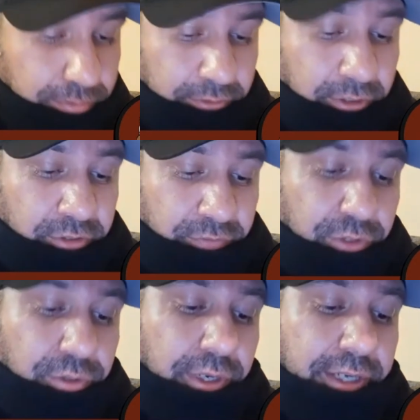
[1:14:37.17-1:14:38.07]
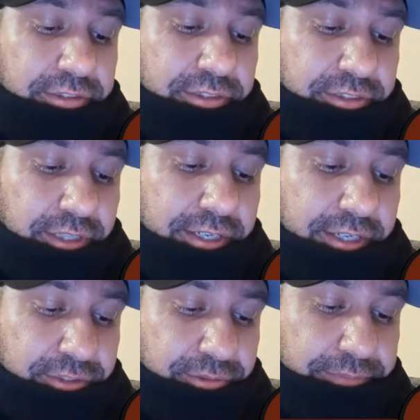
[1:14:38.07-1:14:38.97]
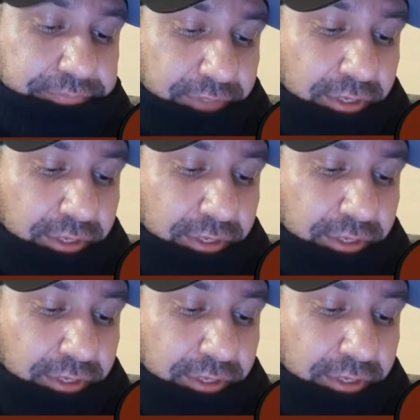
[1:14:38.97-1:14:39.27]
Those of you who actually studied history.